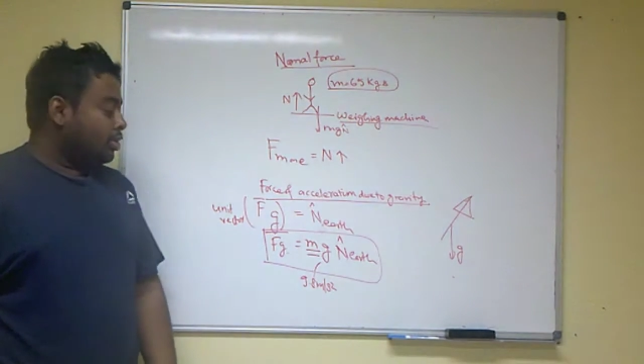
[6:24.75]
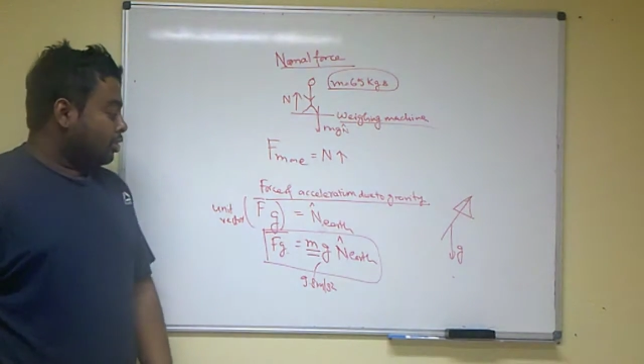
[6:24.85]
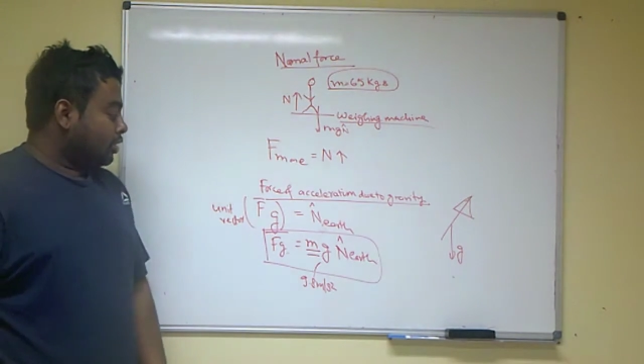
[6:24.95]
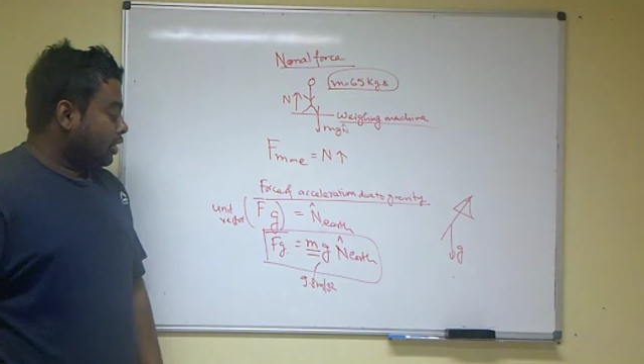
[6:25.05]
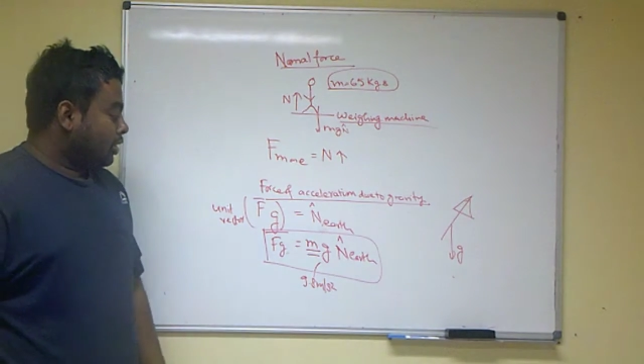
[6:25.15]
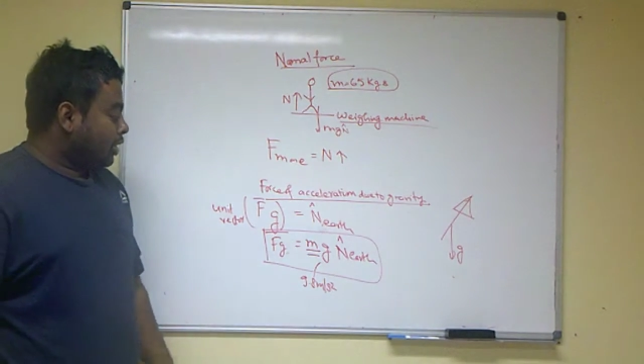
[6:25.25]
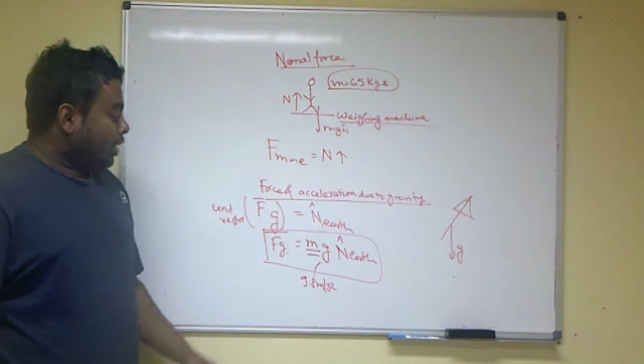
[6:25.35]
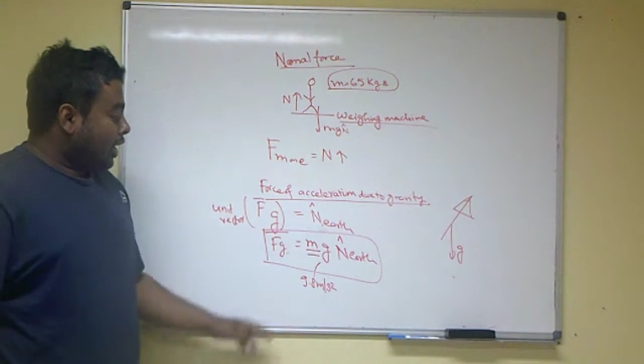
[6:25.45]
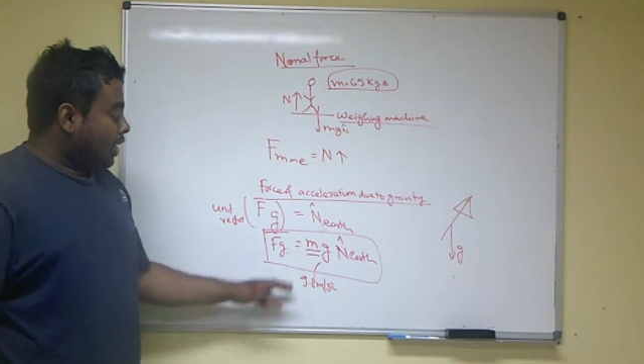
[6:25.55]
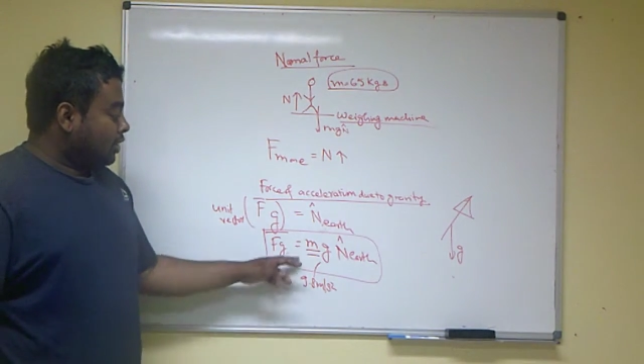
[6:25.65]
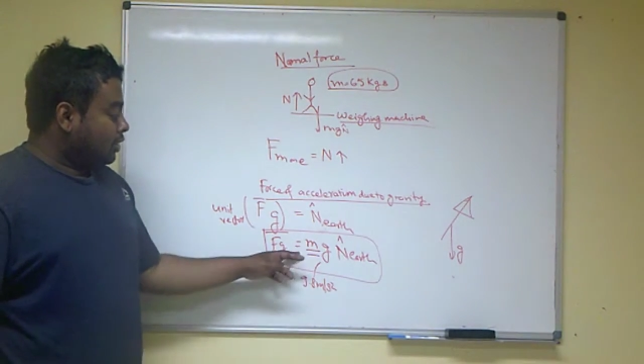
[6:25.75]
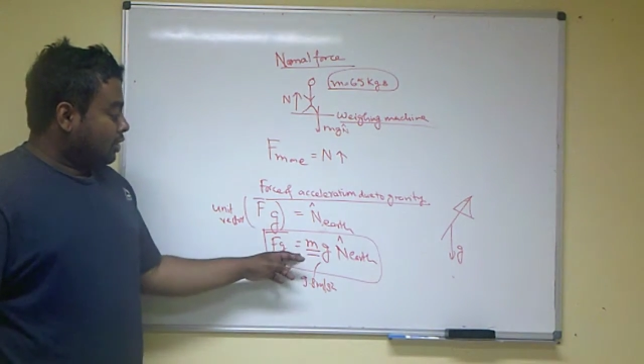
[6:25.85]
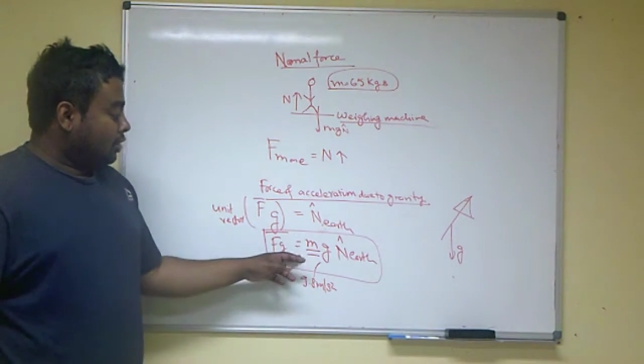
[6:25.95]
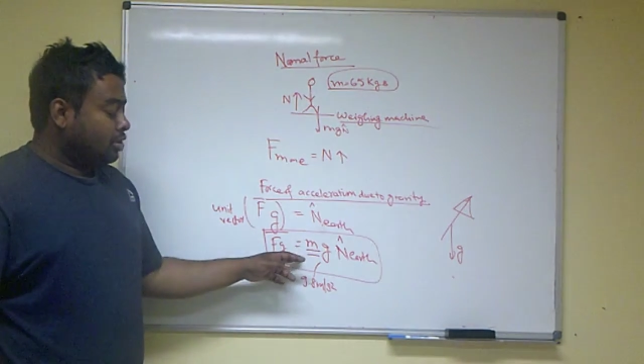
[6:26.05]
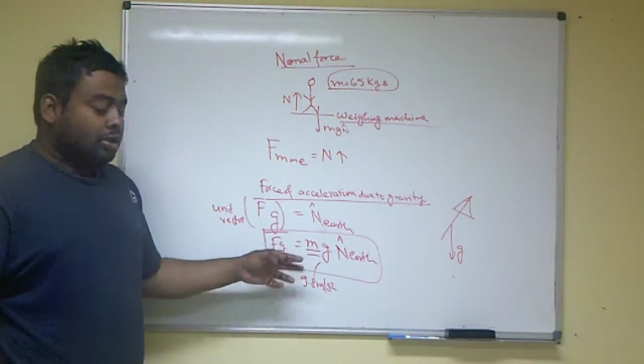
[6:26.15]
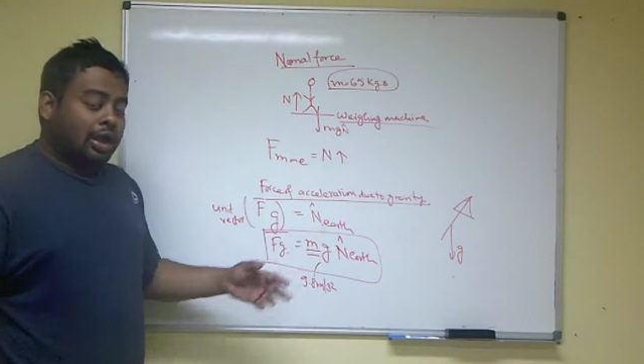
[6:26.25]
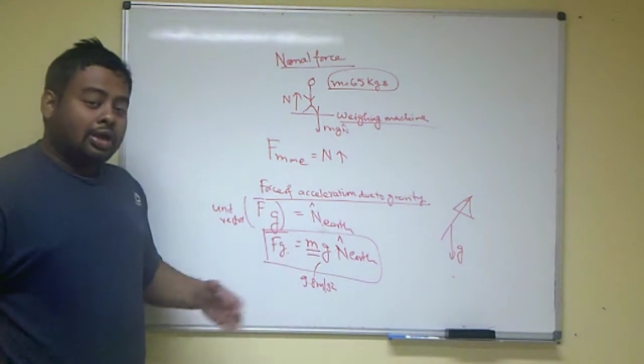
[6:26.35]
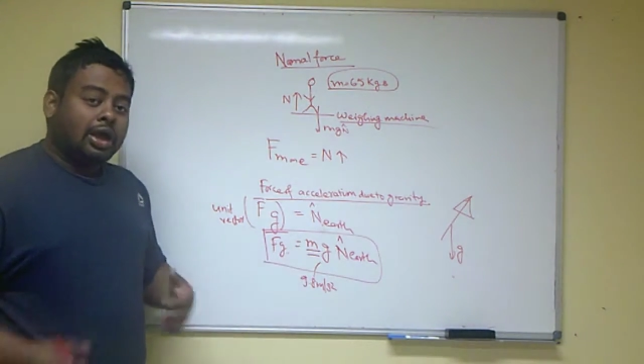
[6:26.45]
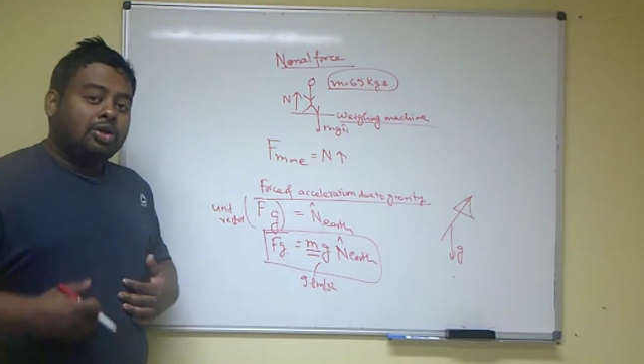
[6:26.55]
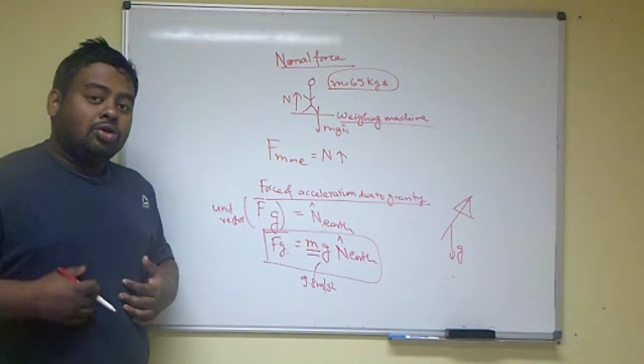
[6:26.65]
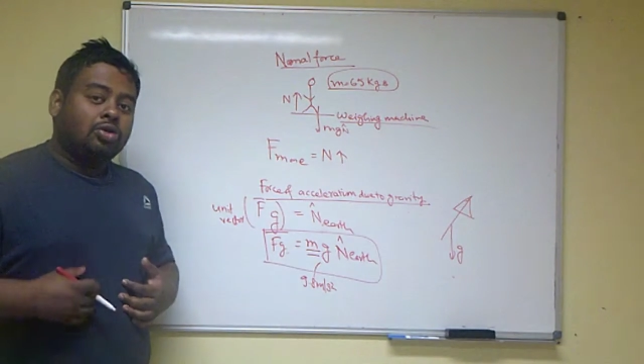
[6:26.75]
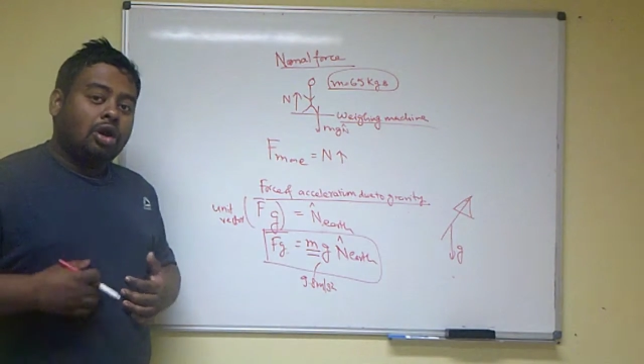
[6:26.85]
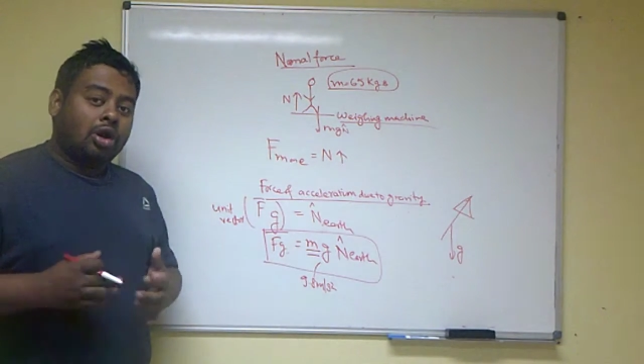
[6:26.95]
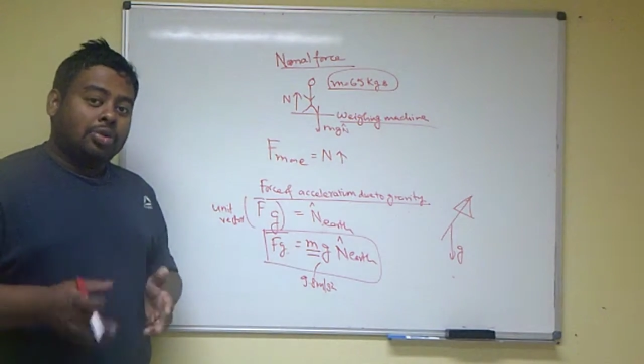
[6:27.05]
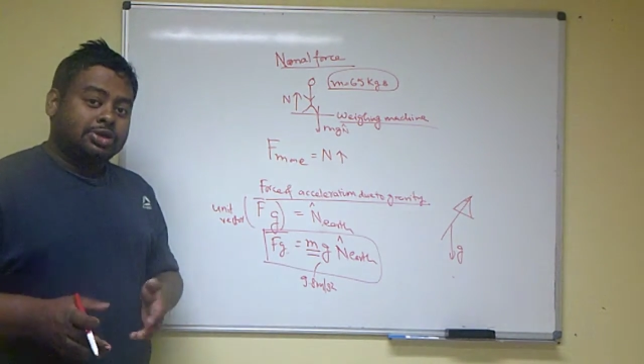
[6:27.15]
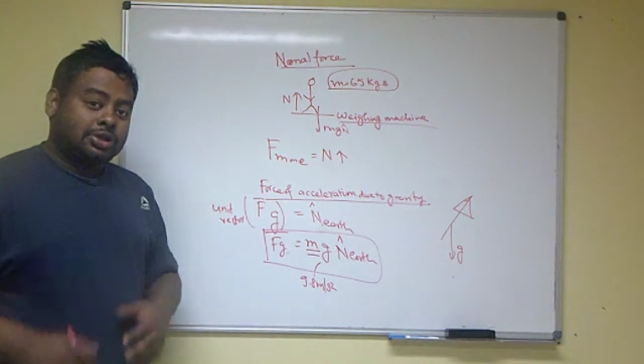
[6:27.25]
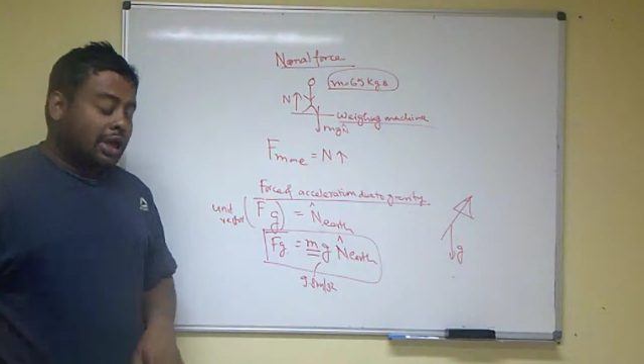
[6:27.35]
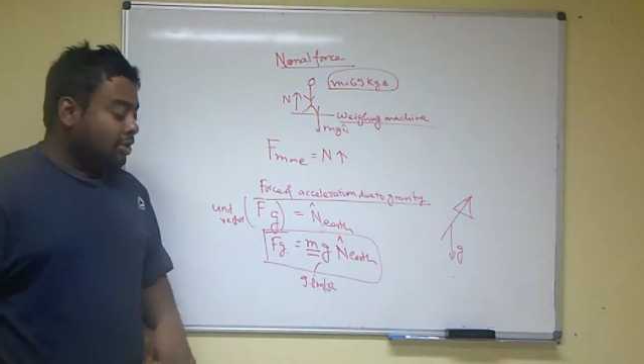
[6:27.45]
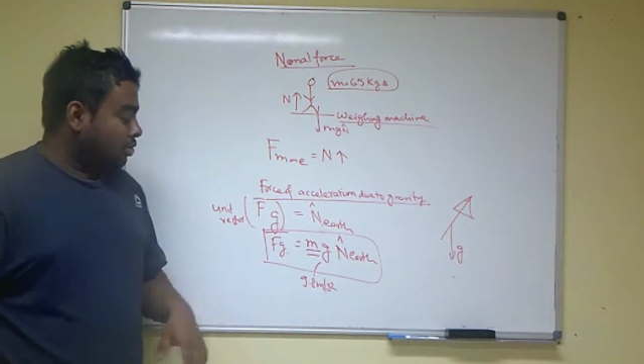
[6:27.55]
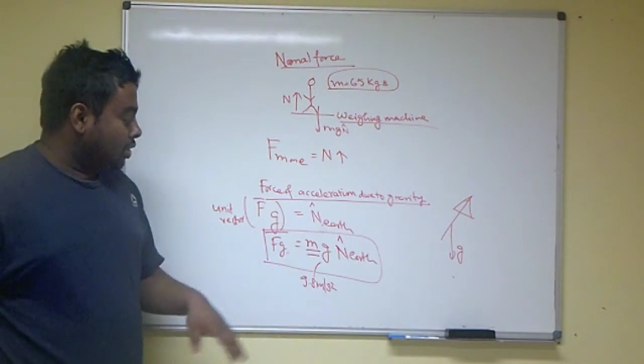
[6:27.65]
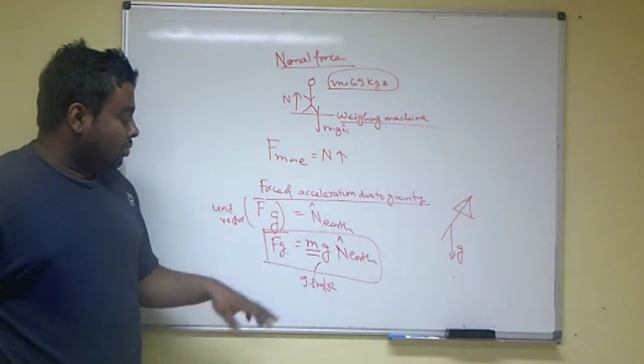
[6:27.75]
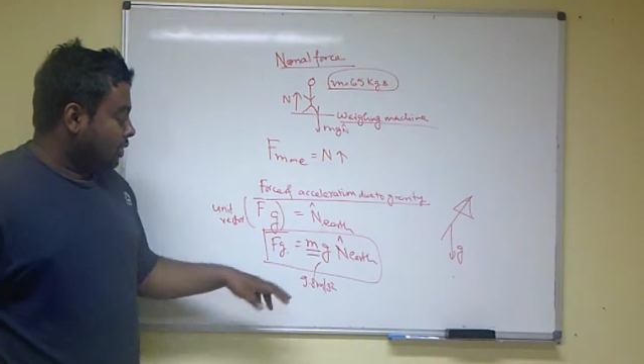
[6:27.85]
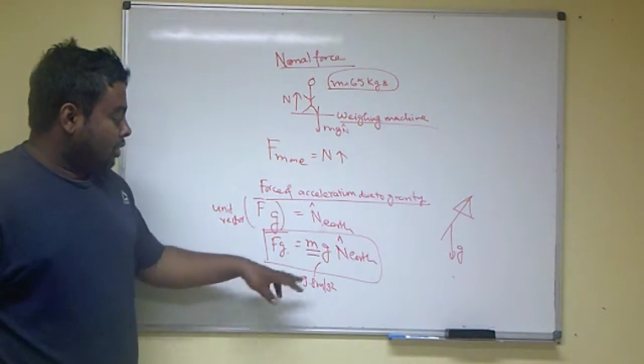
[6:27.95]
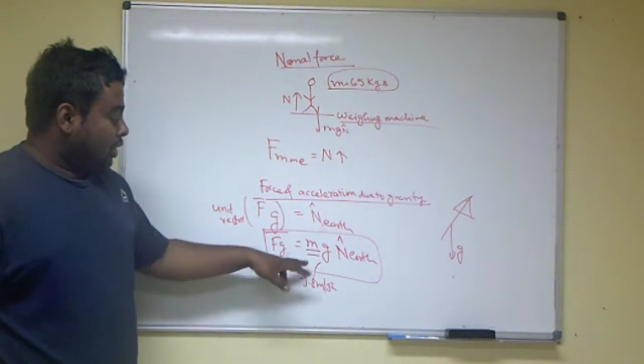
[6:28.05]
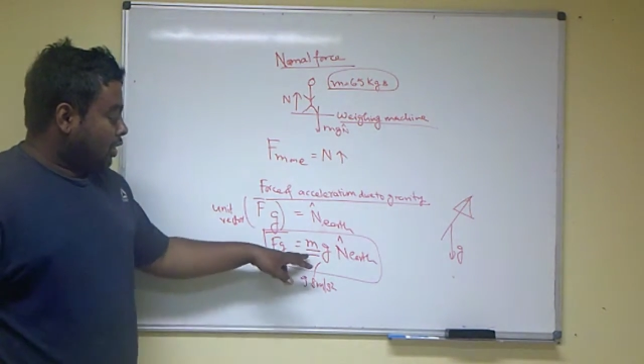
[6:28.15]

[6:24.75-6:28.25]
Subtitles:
Okay, and I know how much that will be.